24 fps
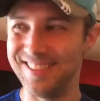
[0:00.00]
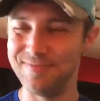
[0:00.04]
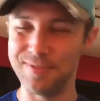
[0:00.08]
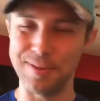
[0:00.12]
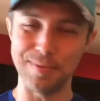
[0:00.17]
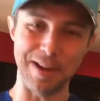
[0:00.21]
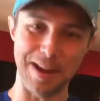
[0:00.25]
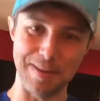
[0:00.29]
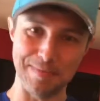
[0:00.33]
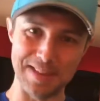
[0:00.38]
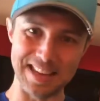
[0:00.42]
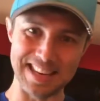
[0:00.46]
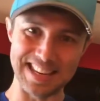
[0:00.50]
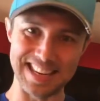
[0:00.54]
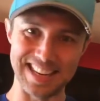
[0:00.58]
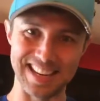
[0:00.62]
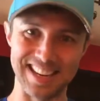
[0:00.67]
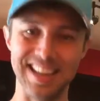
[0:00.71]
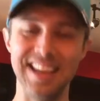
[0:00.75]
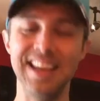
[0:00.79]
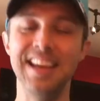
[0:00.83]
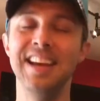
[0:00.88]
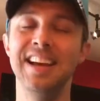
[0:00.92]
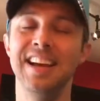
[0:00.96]
be my
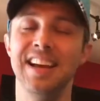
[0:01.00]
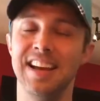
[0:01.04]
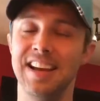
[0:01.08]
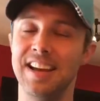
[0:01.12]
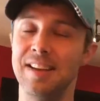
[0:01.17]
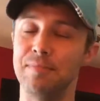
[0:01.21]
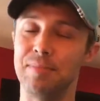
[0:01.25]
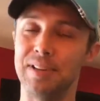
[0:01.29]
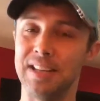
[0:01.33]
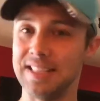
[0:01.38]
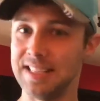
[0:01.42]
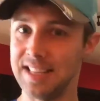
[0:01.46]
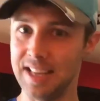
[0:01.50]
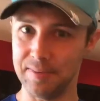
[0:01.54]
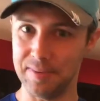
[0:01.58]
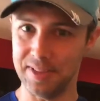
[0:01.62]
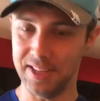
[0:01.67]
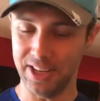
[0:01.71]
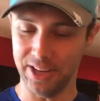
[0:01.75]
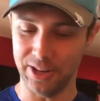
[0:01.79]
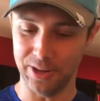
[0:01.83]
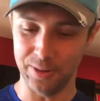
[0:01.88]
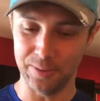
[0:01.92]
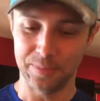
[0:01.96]
minion, please let me
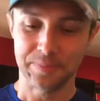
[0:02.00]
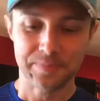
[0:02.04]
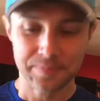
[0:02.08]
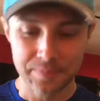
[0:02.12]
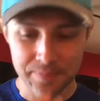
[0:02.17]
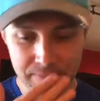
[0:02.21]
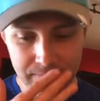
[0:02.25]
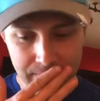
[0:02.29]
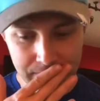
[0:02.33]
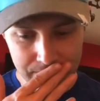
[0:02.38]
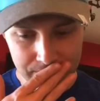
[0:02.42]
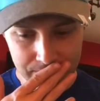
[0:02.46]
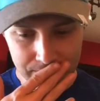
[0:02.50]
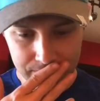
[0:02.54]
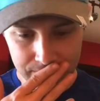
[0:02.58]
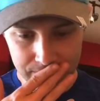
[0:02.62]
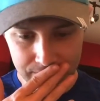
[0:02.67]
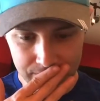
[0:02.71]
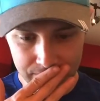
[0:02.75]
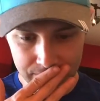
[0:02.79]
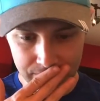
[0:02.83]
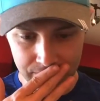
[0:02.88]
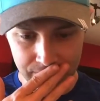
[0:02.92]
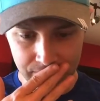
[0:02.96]
know.
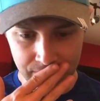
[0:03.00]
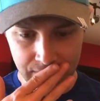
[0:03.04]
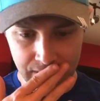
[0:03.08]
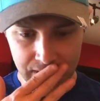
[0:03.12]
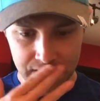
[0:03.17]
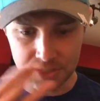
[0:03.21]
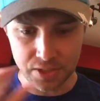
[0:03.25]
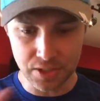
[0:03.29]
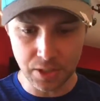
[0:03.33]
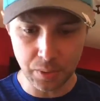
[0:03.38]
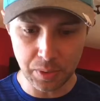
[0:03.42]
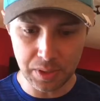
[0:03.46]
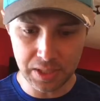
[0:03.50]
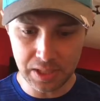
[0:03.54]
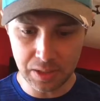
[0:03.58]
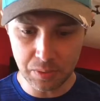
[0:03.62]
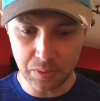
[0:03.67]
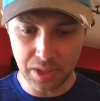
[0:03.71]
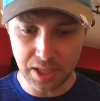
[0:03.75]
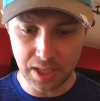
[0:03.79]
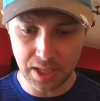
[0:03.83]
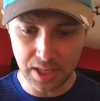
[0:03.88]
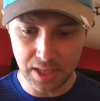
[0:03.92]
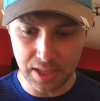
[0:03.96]
So
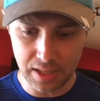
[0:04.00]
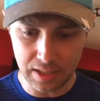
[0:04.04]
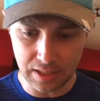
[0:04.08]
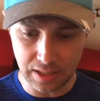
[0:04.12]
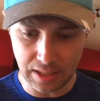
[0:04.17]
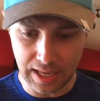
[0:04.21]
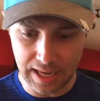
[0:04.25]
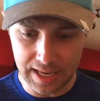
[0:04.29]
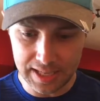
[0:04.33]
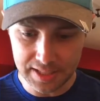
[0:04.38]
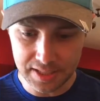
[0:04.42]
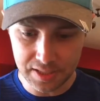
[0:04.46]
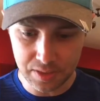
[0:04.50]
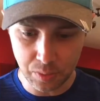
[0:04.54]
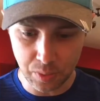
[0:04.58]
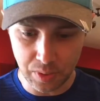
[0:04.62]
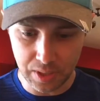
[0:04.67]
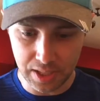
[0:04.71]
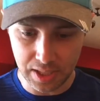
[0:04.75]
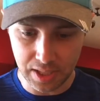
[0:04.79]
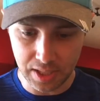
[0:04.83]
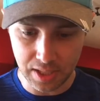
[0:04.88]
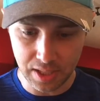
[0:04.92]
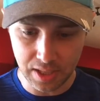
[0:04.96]
anyway, last
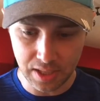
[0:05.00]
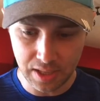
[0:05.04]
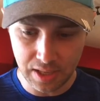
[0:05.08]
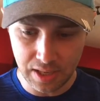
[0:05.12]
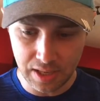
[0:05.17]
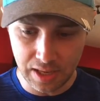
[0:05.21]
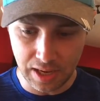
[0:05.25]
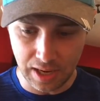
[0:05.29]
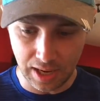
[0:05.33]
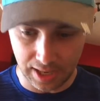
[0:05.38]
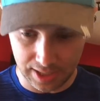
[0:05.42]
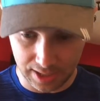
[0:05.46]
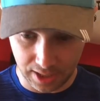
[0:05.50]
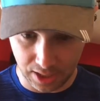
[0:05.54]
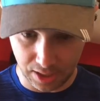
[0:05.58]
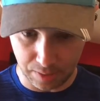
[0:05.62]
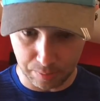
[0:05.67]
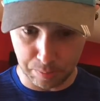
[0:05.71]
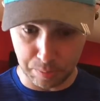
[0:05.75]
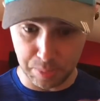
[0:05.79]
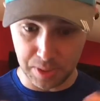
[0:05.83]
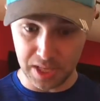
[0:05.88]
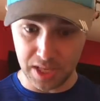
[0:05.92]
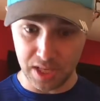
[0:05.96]
week I got a
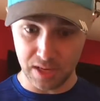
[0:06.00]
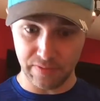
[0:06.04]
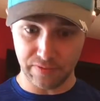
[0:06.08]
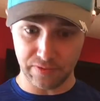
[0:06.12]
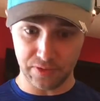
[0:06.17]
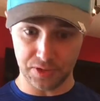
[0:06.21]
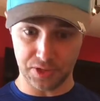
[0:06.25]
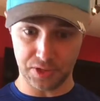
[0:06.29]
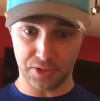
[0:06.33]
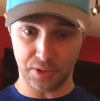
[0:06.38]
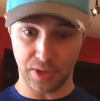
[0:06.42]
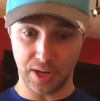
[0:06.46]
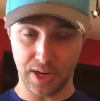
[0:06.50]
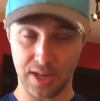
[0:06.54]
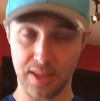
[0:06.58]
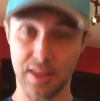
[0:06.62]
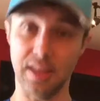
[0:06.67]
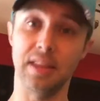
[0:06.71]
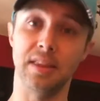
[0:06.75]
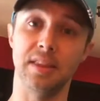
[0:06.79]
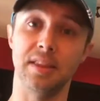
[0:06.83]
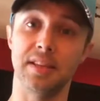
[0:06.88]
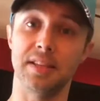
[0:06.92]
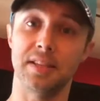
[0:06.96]
B for strength,
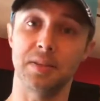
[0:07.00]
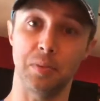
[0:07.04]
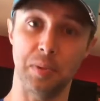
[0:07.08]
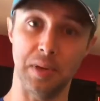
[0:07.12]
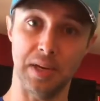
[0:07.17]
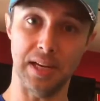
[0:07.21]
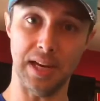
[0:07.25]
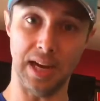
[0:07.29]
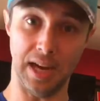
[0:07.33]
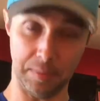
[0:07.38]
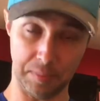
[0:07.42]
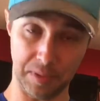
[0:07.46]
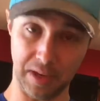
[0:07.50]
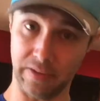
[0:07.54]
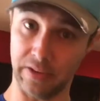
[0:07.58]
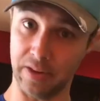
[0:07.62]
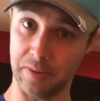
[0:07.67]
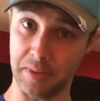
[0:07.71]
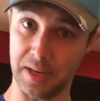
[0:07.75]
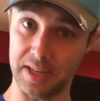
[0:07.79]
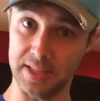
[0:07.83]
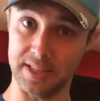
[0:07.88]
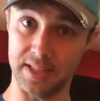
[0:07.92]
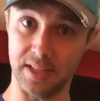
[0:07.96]
and this week I'm
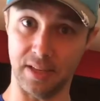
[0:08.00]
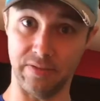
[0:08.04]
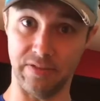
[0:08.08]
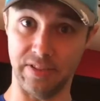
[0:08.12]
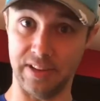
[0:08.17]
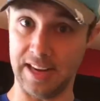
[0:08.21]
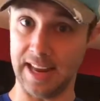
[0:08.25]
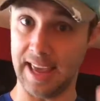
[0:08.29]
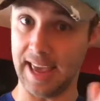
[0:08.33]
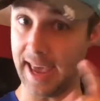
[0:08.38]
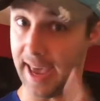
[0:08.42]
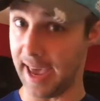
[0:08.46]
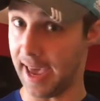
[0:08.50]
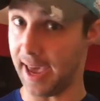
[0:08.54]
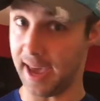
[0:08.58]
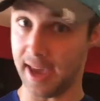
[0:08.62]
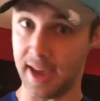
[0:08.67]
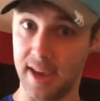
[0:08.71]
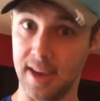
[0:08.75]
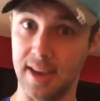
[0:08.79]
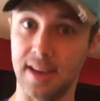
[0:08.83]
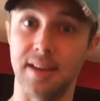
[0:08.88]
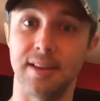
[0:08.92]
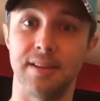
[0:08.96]
giving myself an
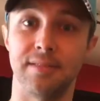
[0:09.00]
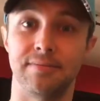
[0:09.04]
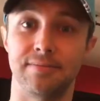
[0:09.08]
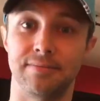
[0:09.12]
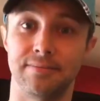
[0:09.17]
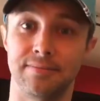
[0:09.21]
A.